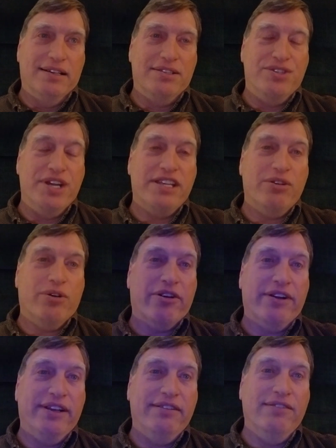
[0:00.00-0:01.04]

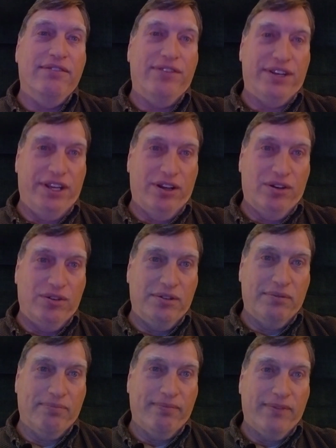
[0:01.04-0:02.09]
January video
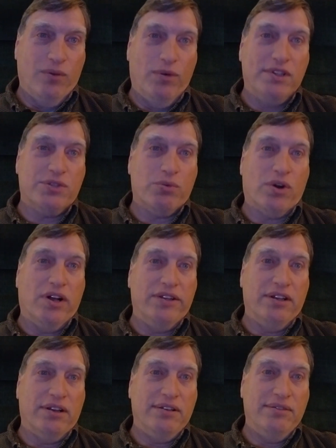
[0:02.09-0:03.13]
once we're on
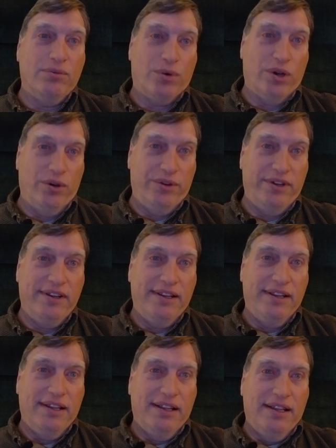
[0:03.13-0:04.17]
the road.
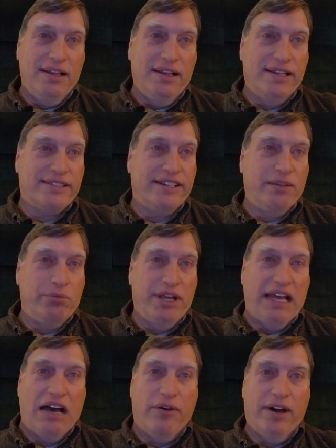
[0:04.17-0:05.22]
It's going to be
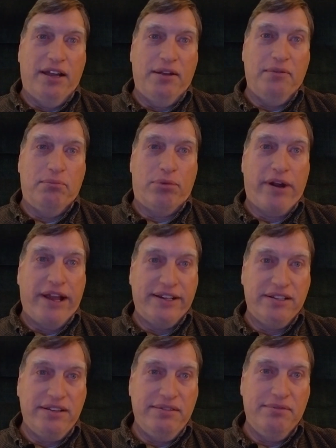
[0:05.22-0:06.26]
how I
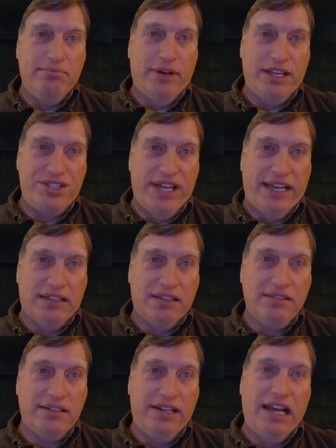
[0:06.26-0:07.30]
brand my
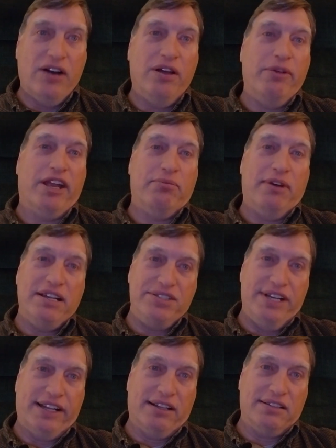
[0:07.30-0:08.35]
channel and how I make my
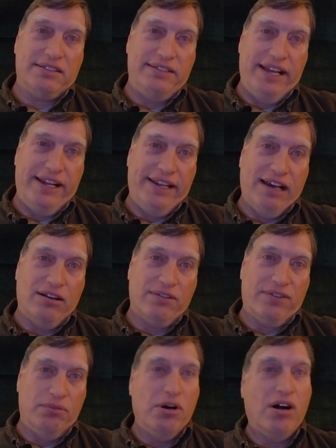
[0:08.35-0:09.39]
channel stand out
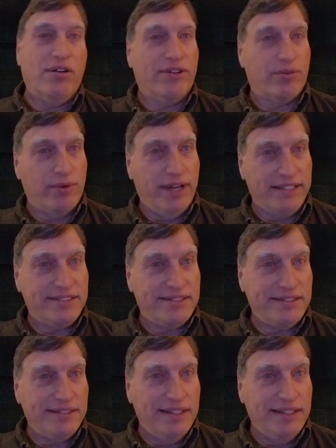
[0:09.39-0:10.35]
from all the rest.